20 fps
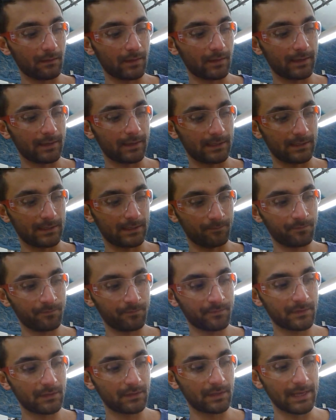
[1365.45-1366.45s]

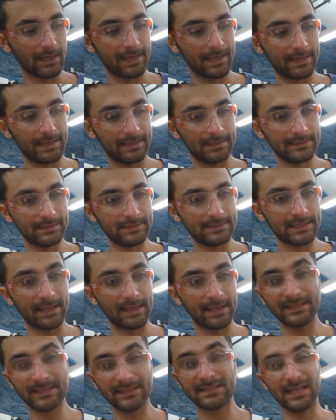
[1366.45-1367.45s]
And
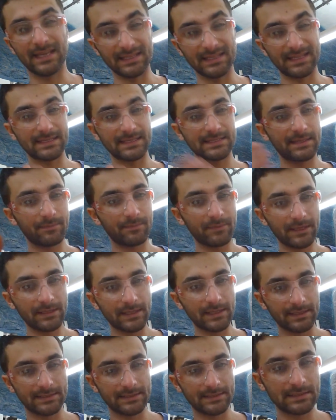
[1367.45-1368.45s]
that's something
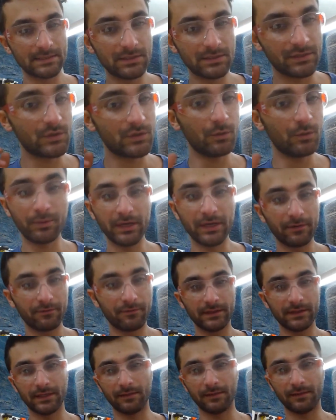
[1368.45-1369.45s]
that is super
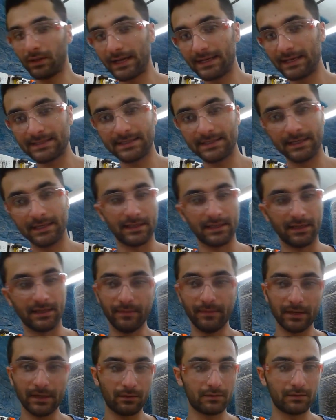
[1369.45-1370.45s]
different than plastic, than
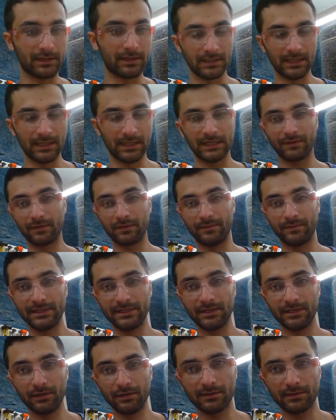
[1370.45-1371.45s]
metal, than a lot of other
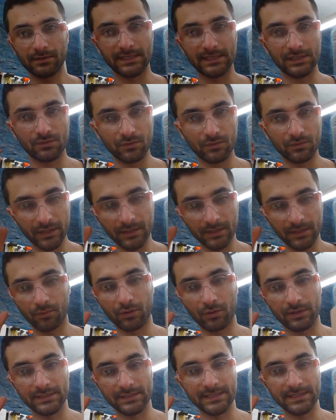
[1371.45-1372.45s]
materials, and it's really
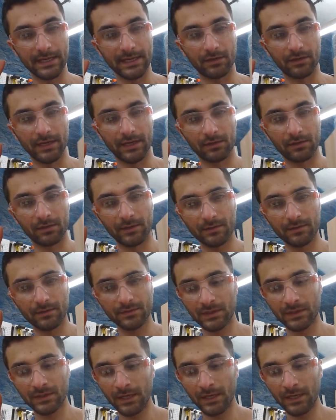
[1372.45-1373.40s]
important to get your head around